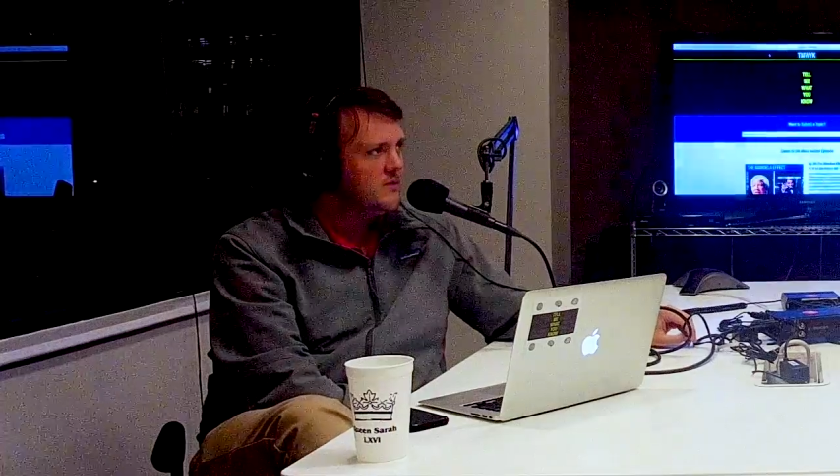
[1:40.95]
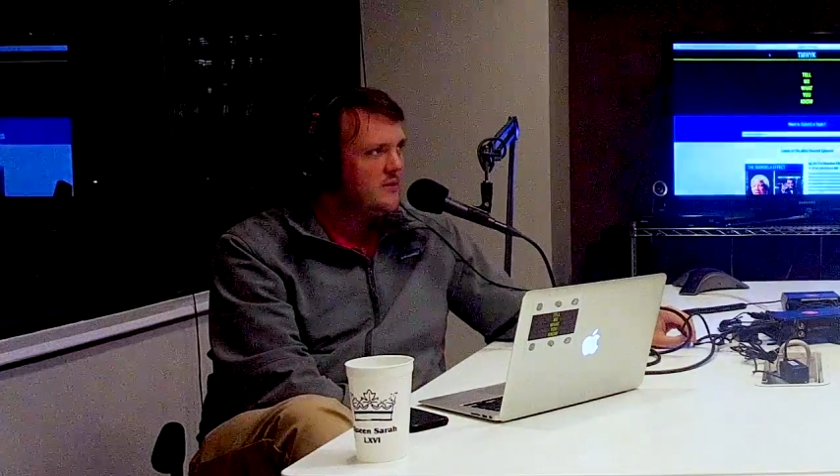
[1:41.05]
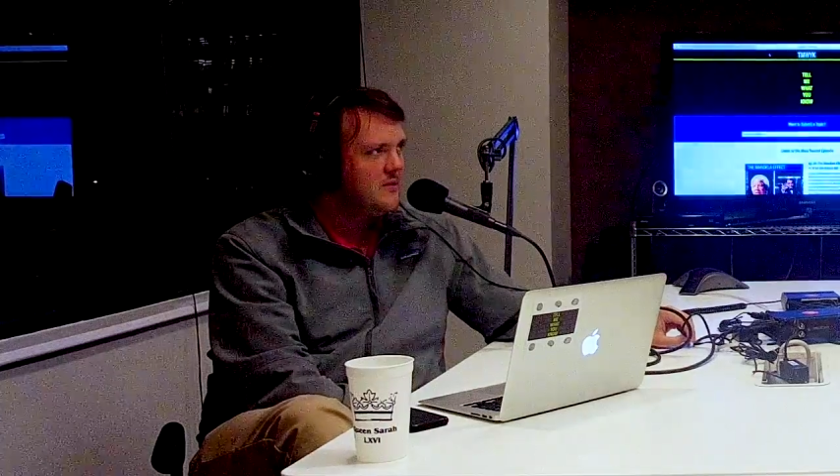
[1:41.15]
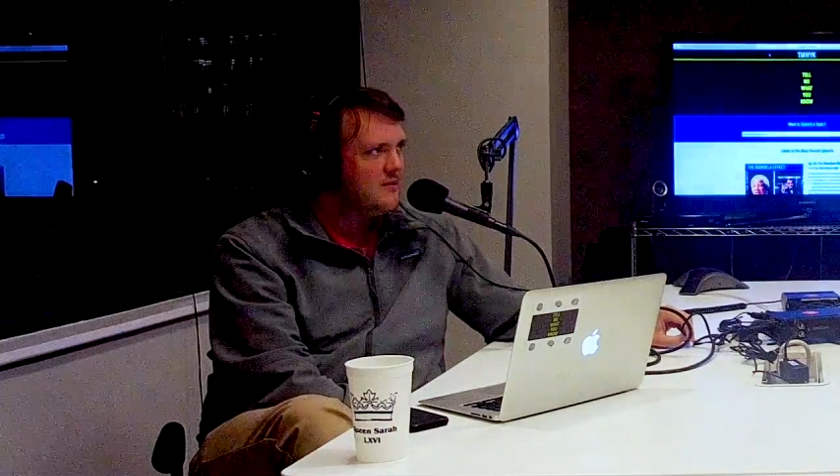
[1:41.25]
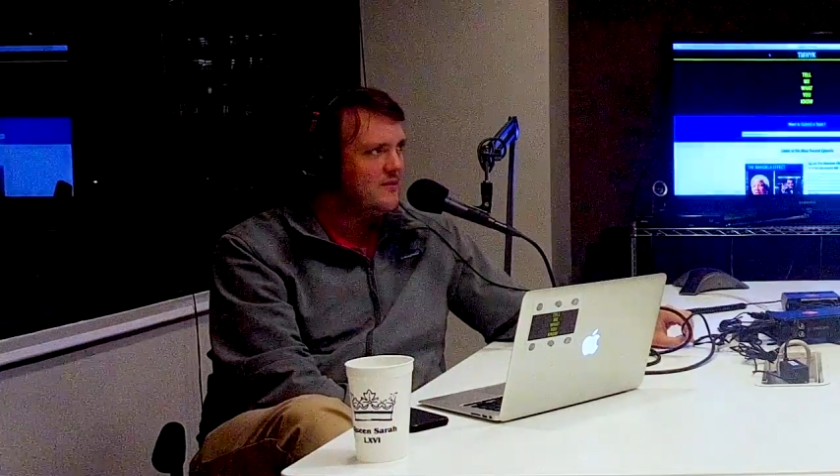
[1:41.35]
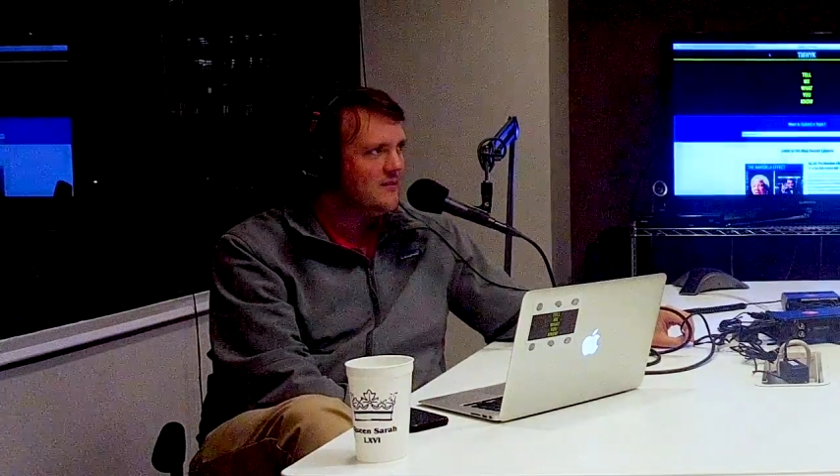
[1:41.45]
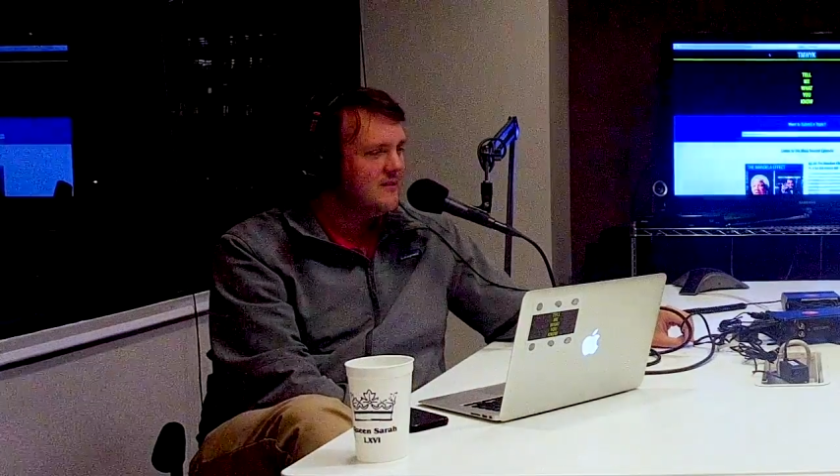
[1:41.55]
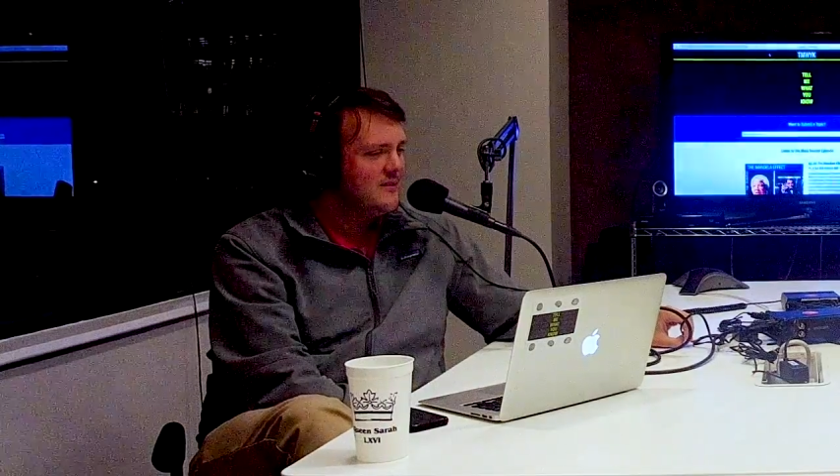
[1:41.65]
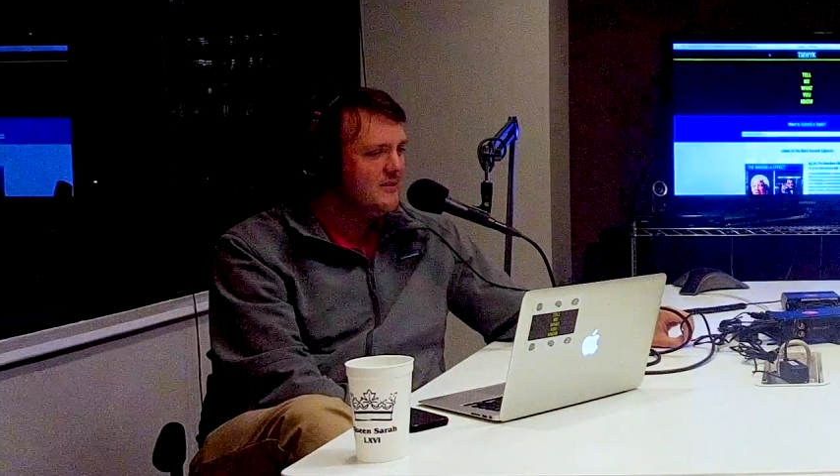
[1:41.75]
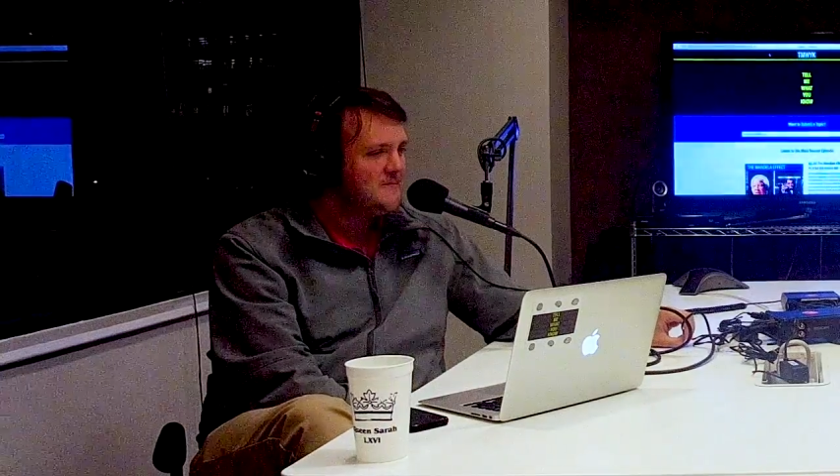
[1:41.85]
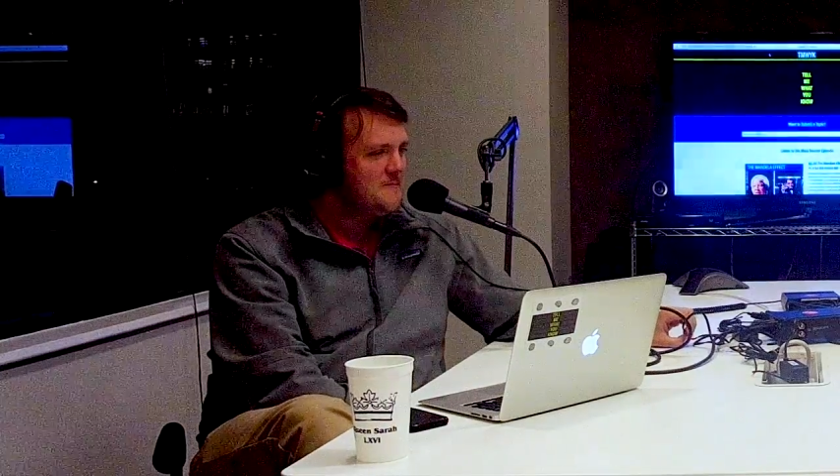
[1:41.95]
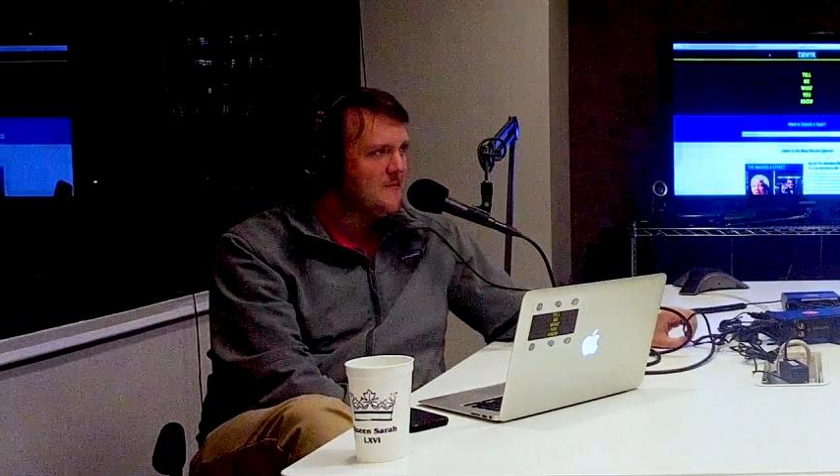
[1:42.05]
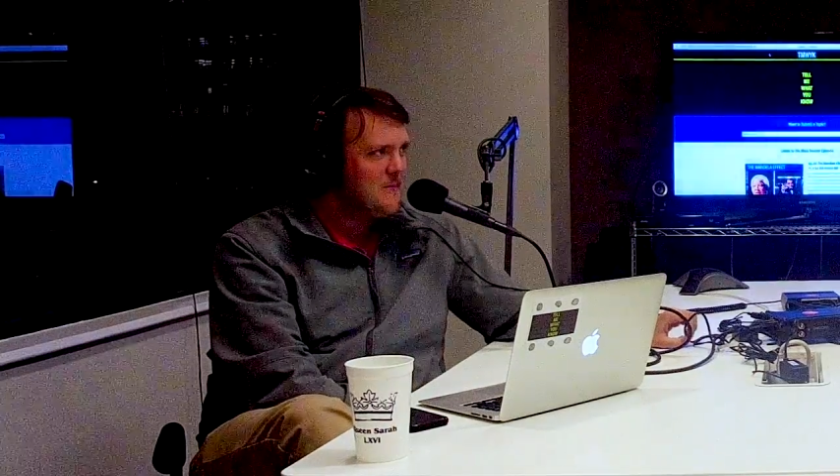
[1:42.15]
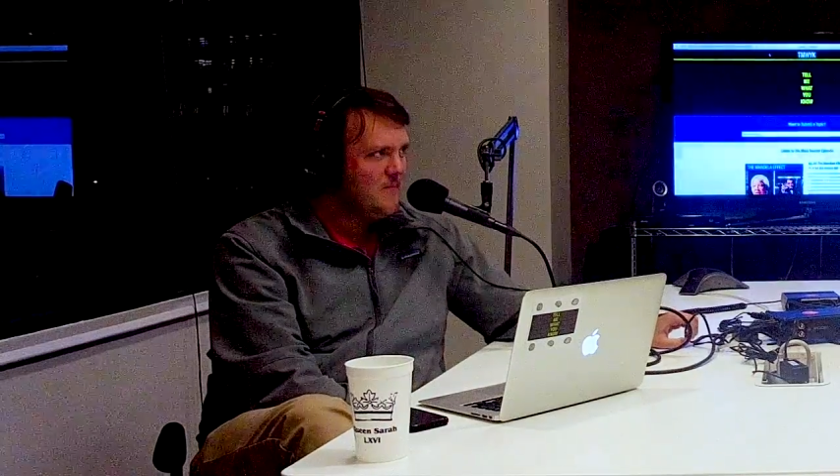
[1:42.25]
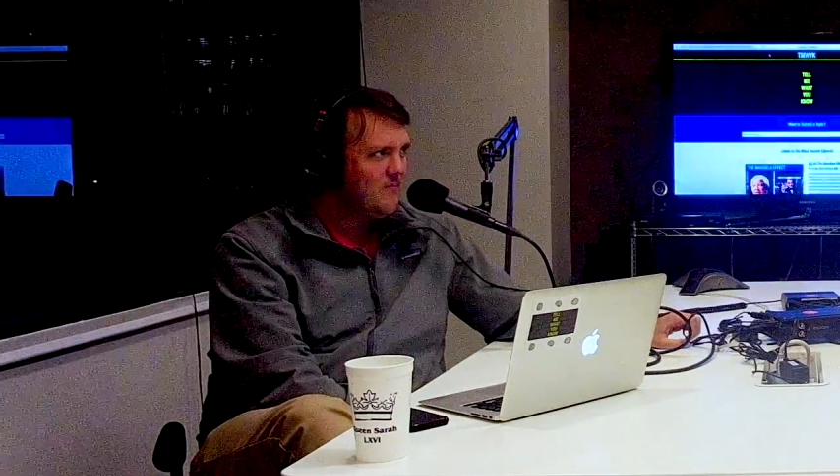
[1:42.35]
meet Murray Black. I feel like I've maybe